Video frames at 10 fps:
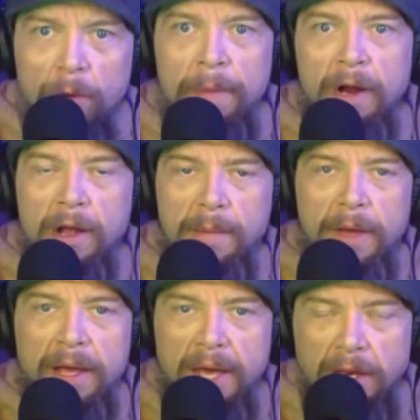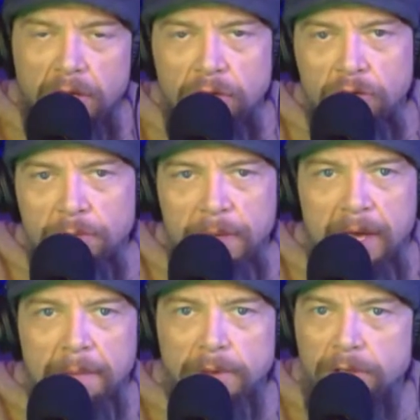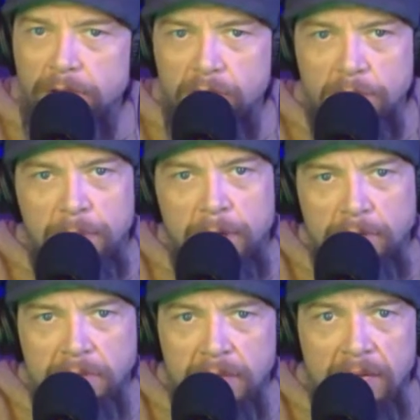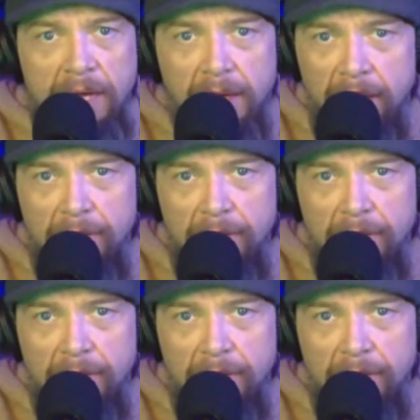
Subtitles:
well, Miriam, again, you should be able to just post the link.